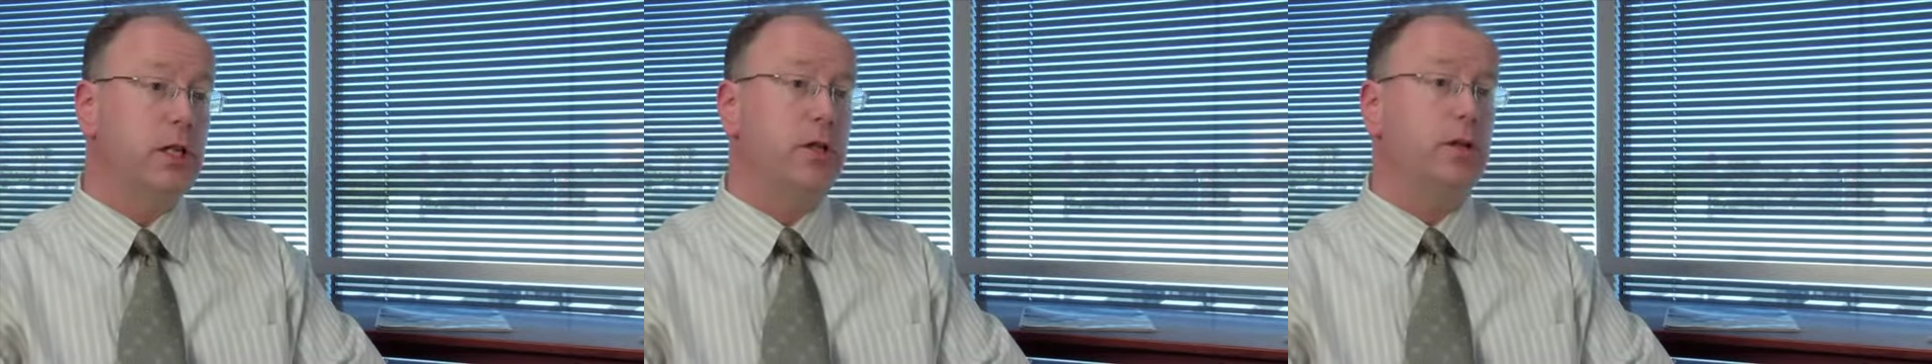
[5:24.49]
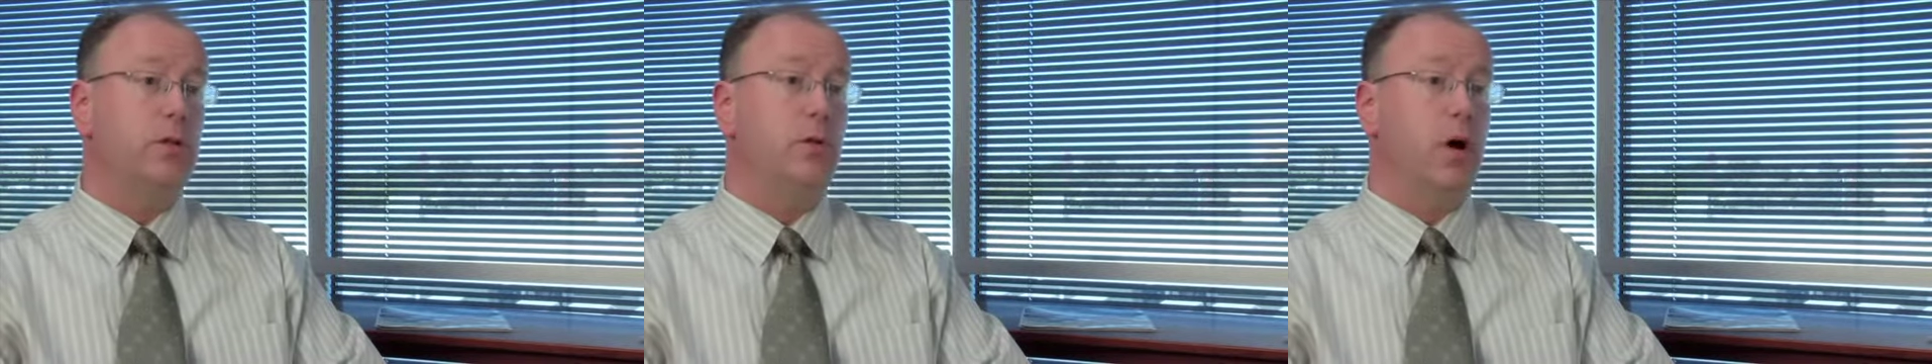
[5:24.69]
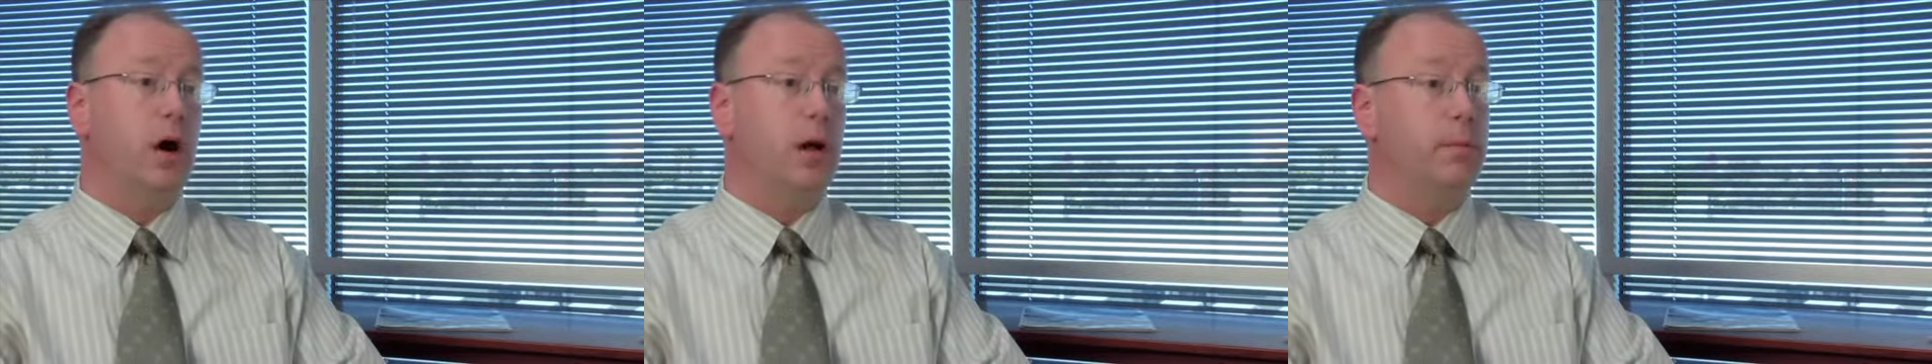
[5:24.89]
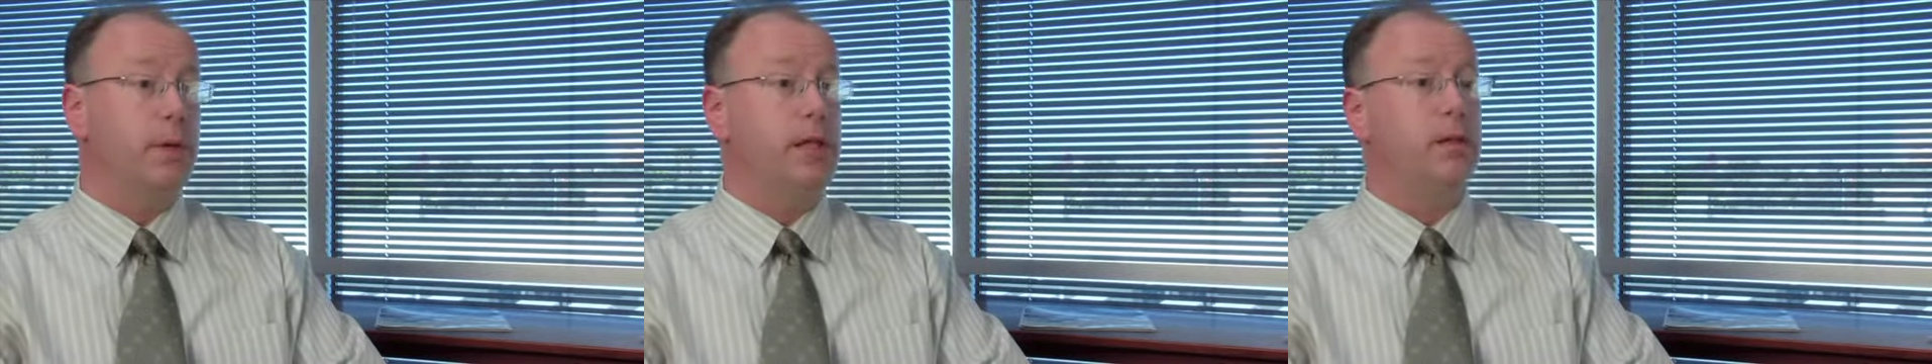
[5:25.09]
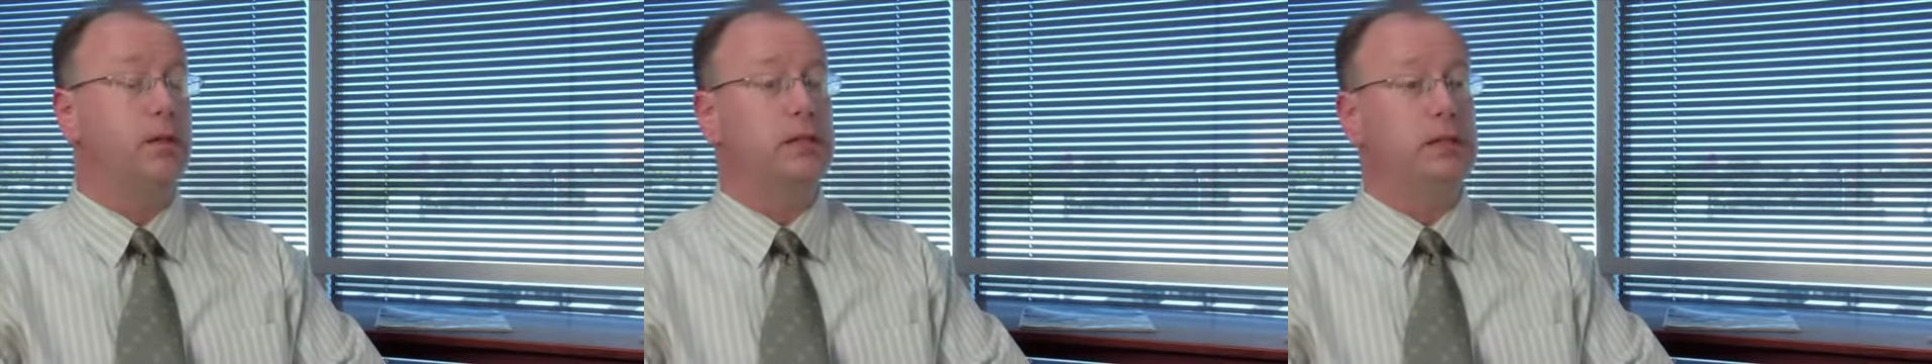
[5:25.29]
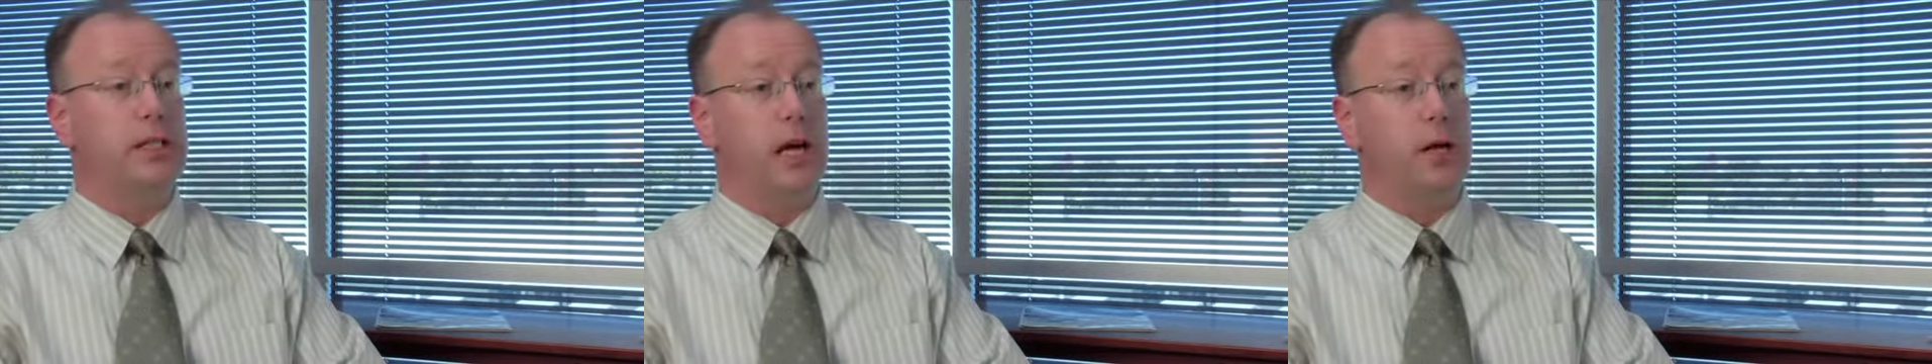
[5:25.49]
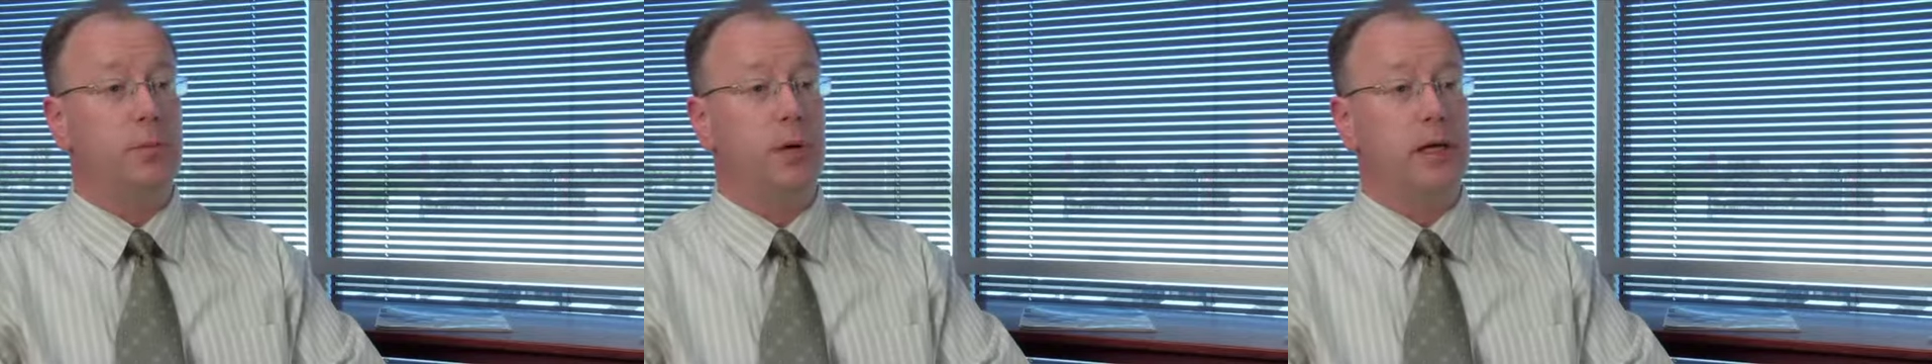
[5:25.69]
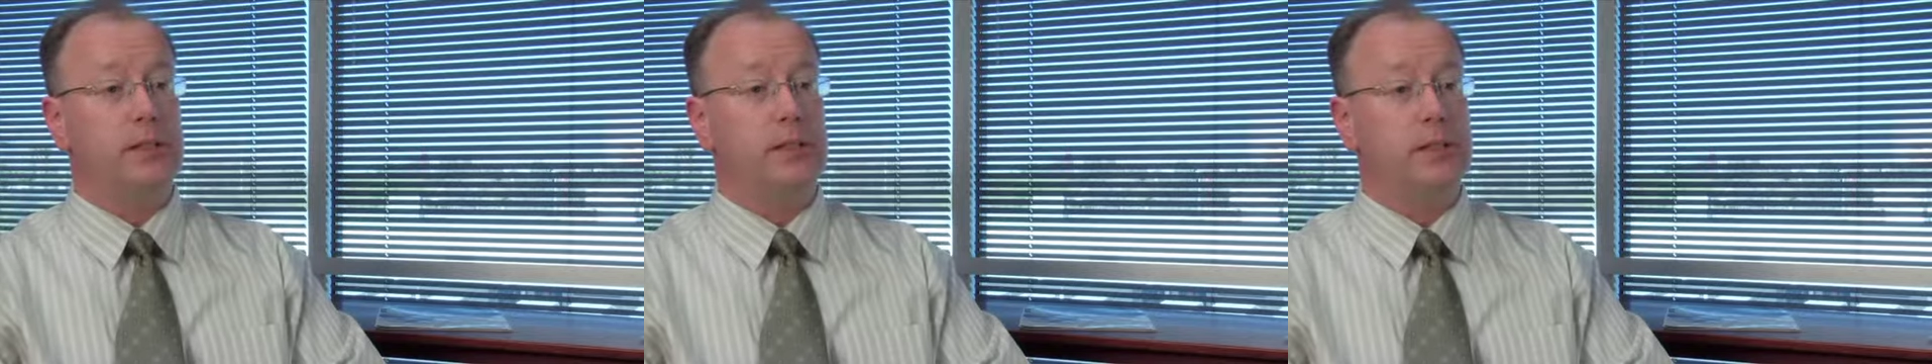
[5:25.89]
to automate their design
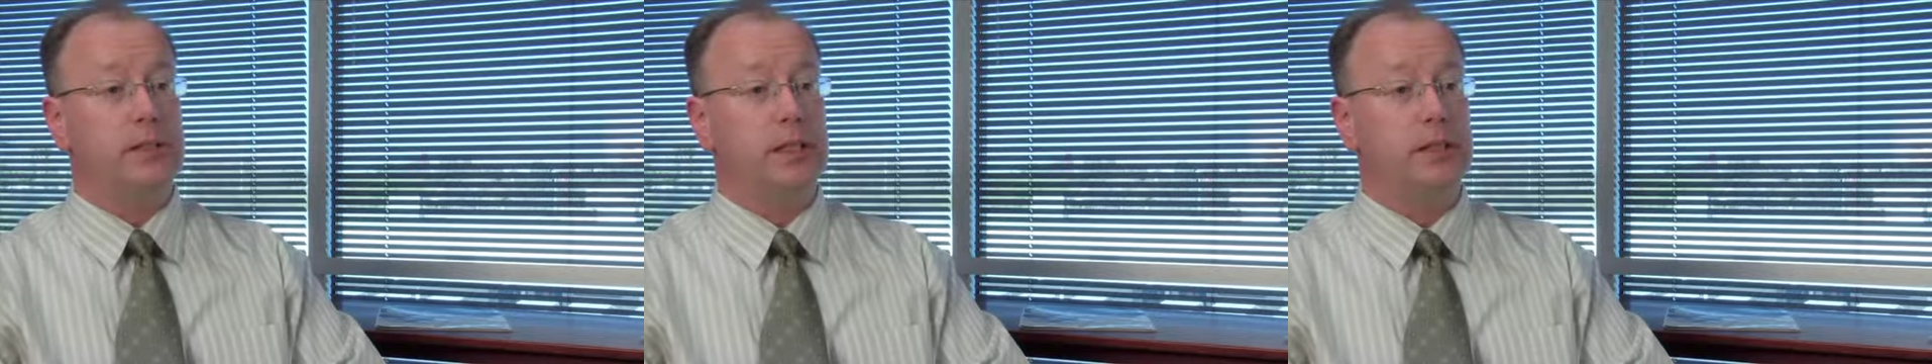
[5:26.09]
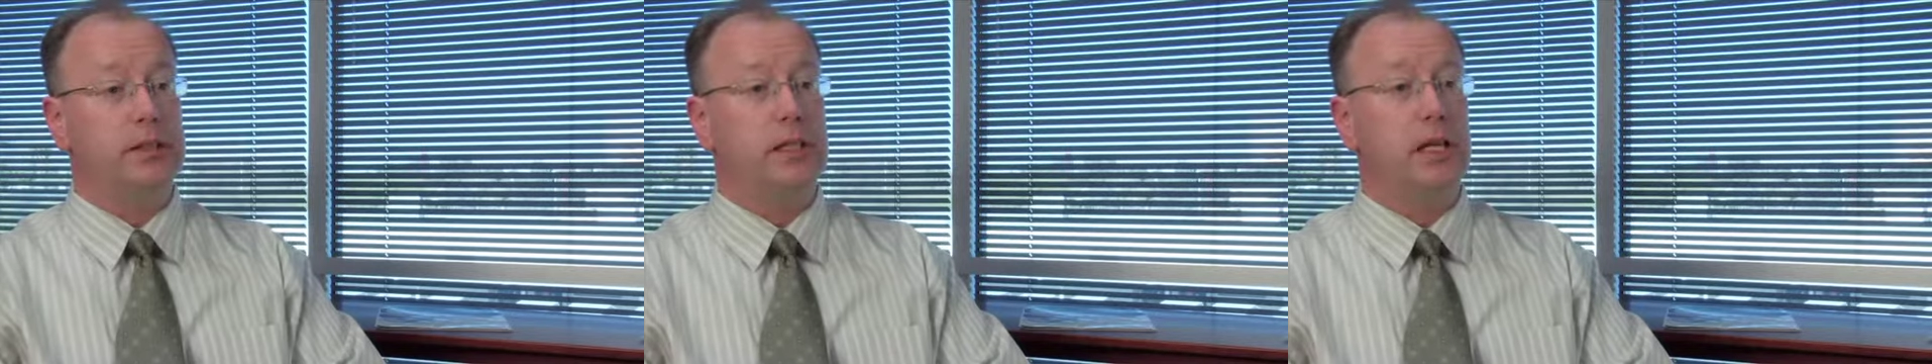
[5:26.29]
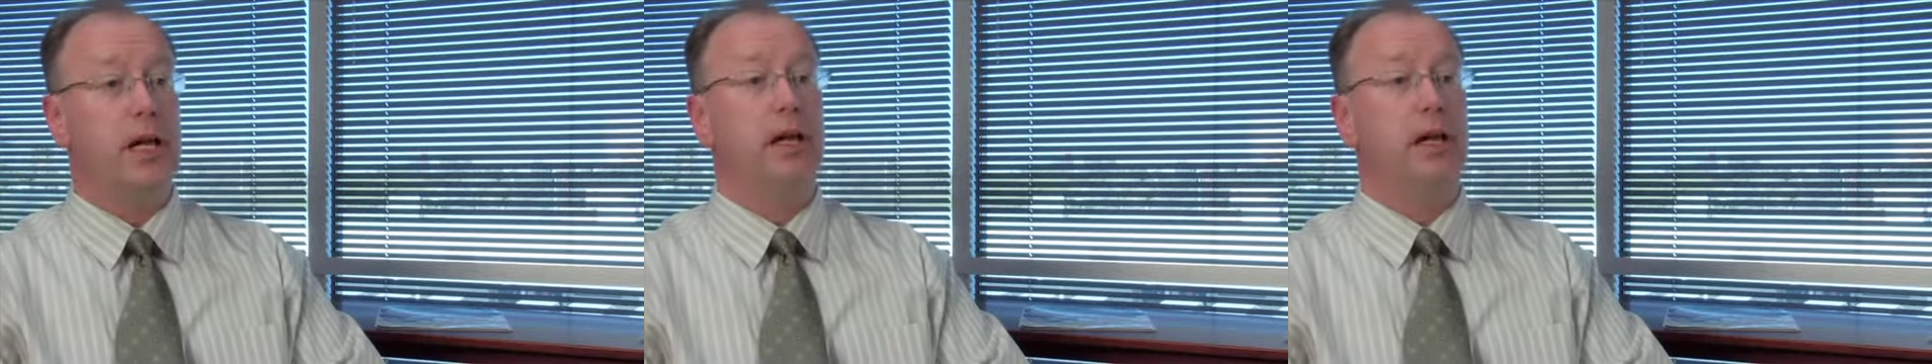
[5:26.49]
processes